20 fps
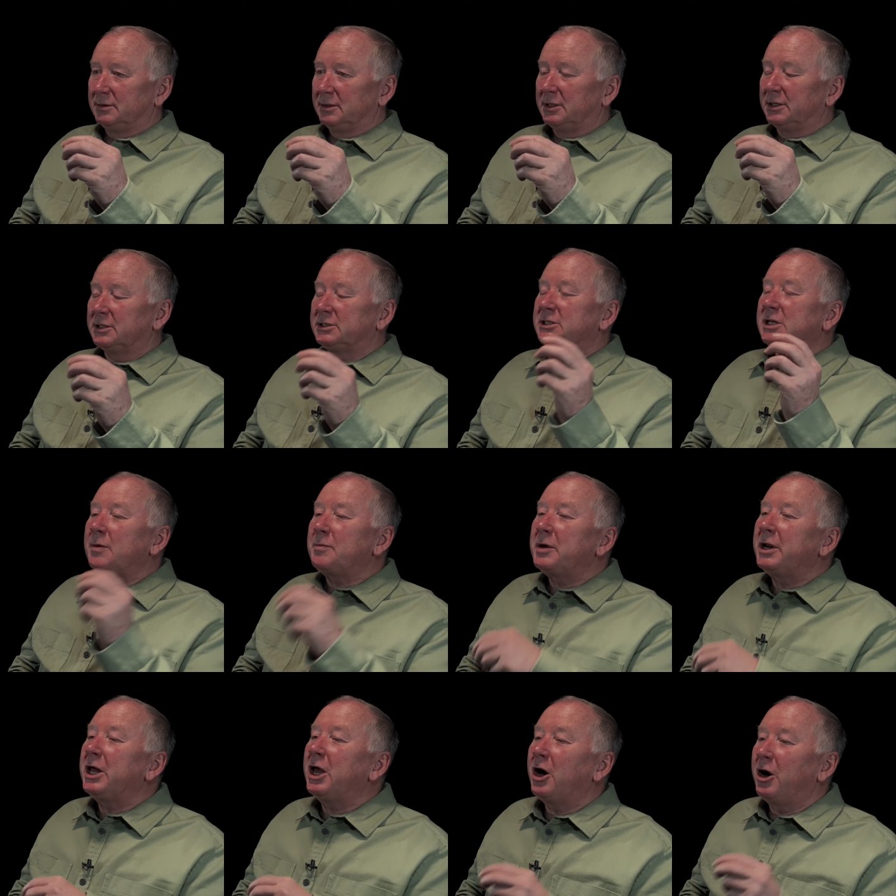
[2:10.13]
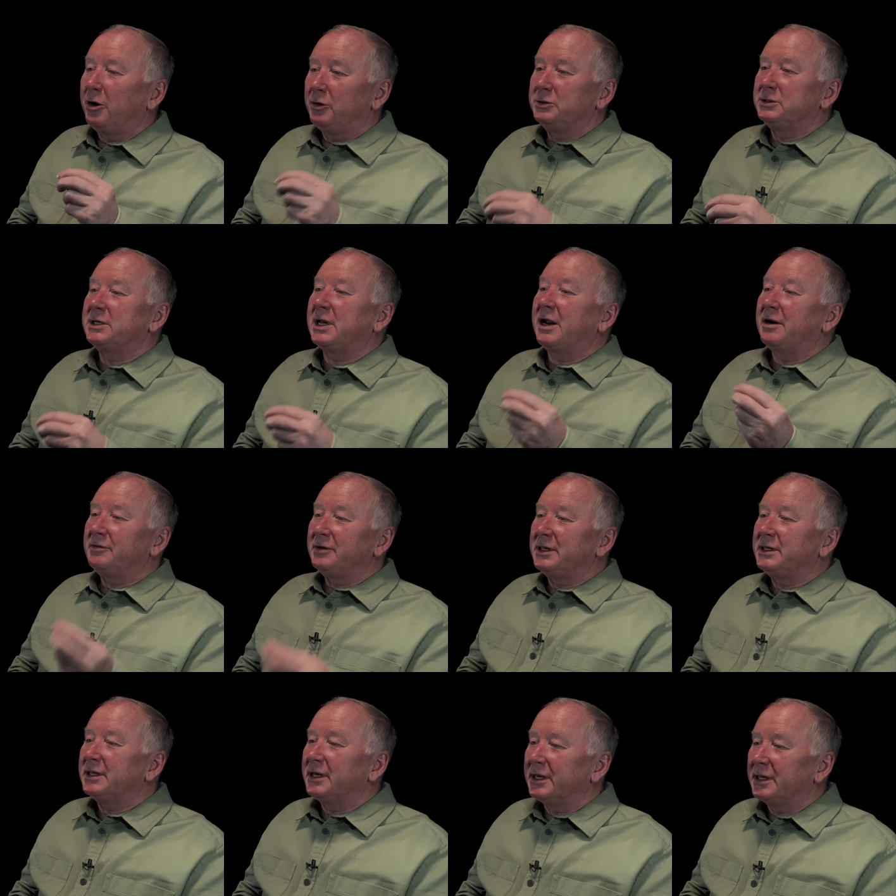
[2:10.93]
Somebody owns
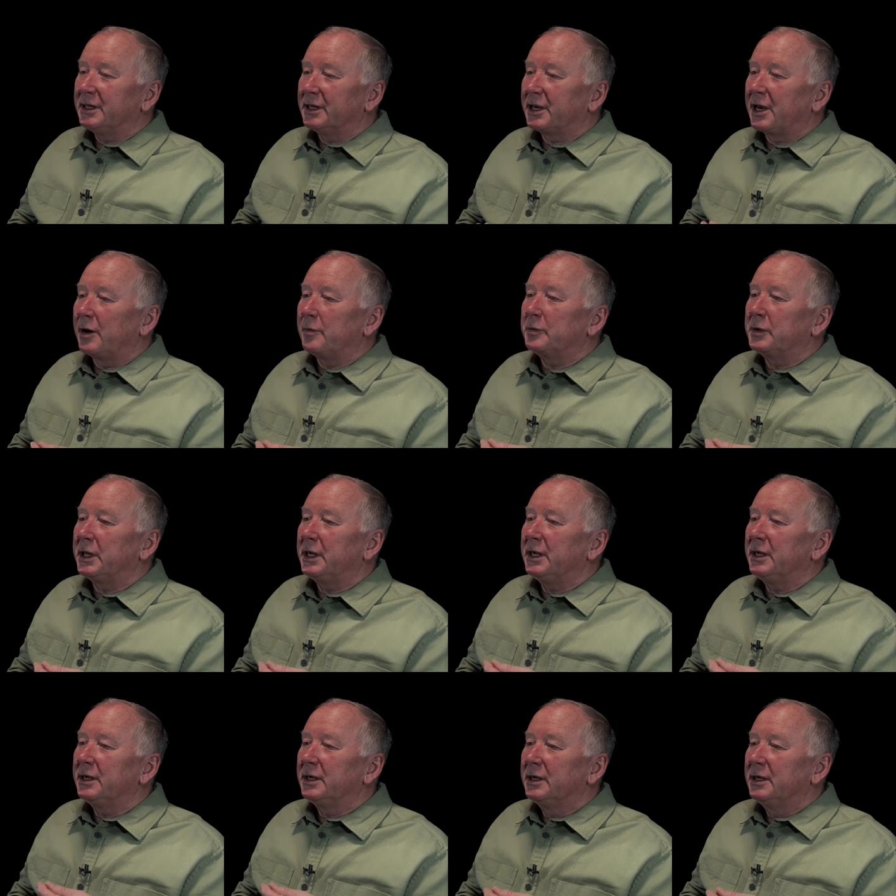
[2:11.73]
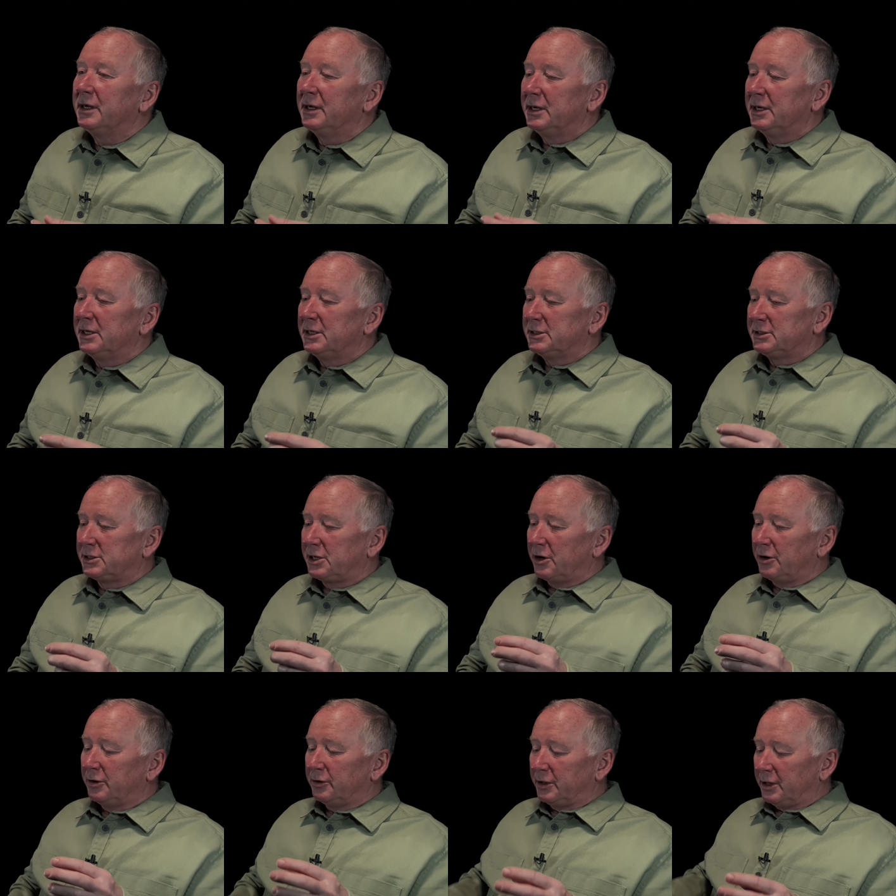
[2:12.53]
everything in the company,
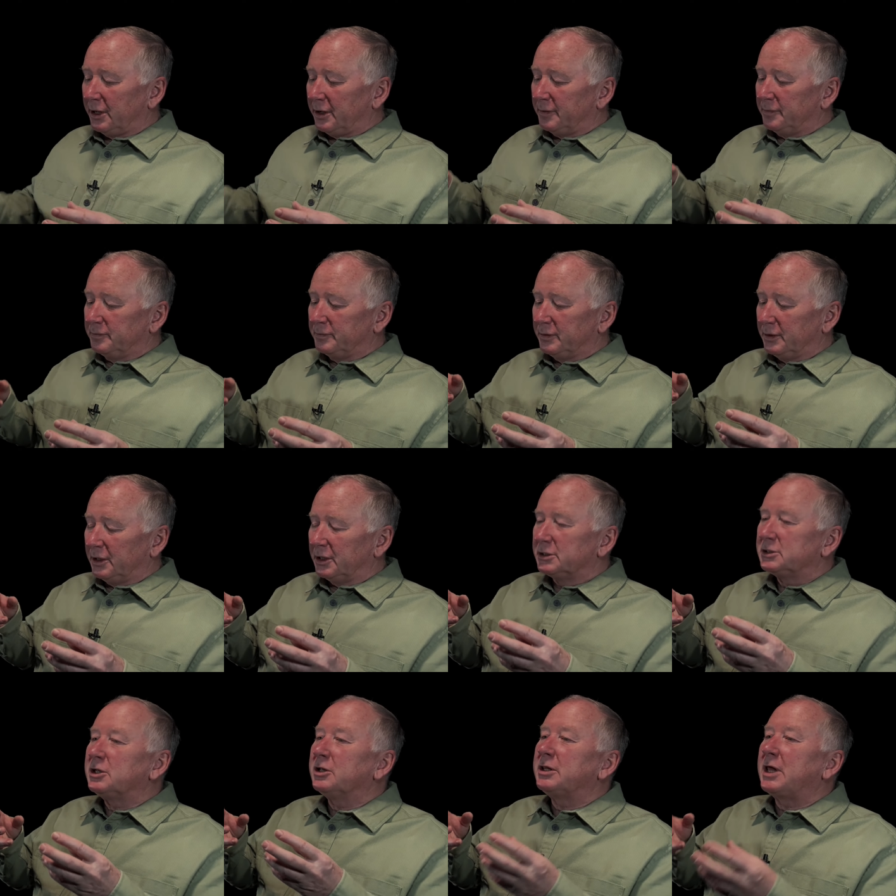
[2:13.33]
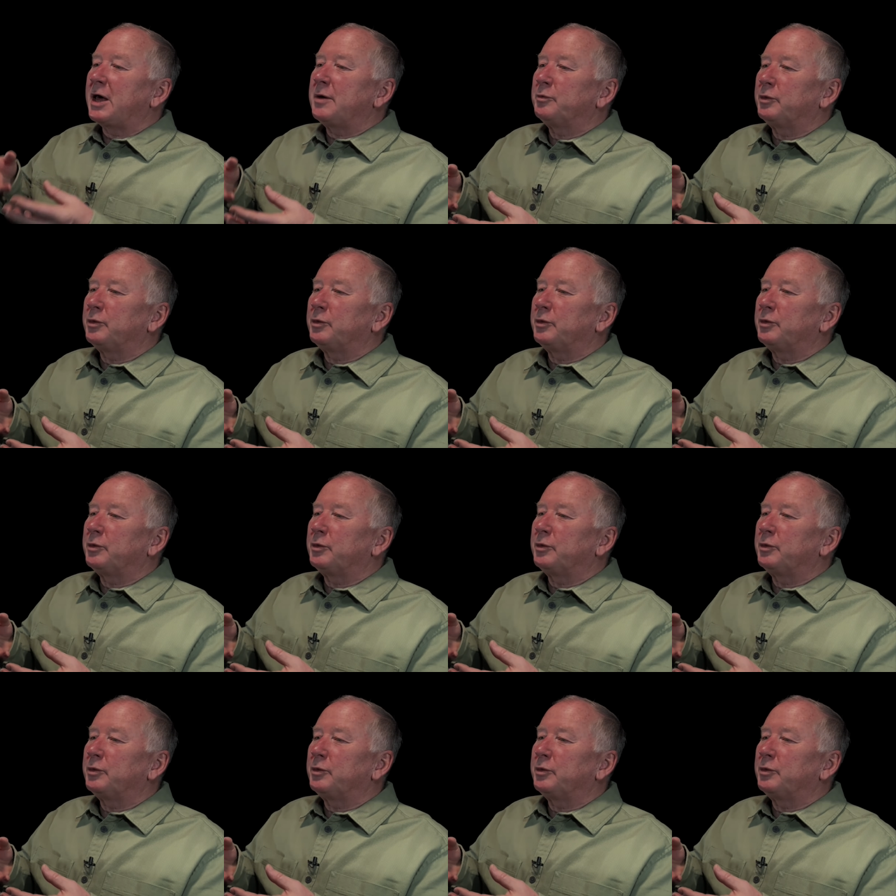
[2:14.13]
so that